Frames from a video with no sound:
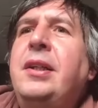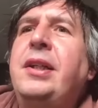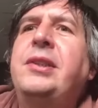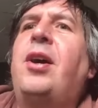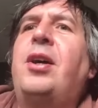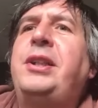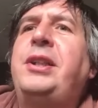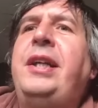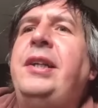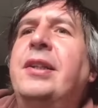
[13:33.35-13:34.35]
guitar
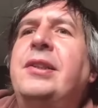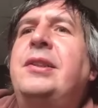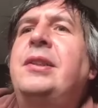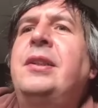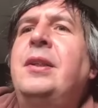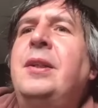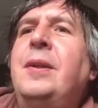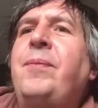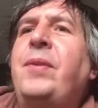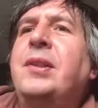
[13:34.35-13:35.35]
genius
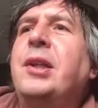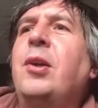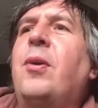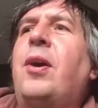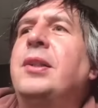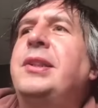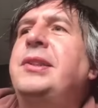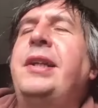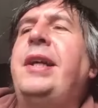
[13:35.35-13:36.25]
solo artist,